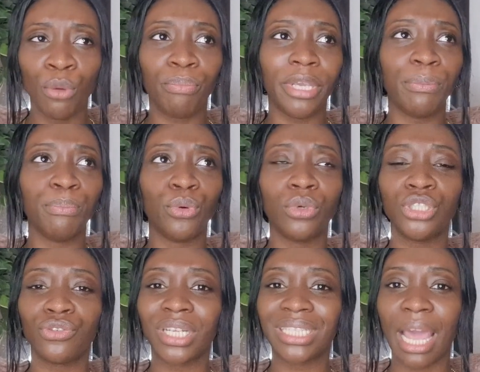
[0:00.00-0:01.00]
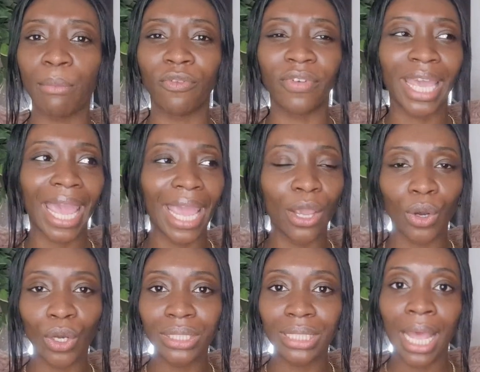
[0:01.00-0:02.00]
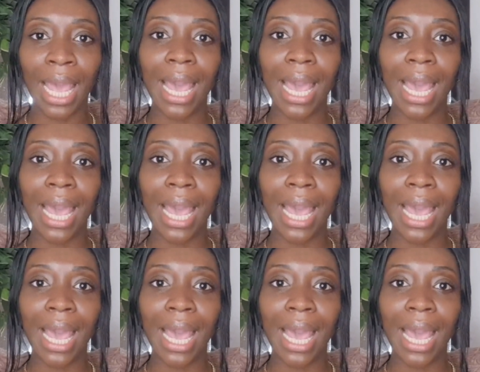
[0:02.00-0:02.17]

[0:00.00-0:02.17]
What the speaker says: being born during a time of chaos,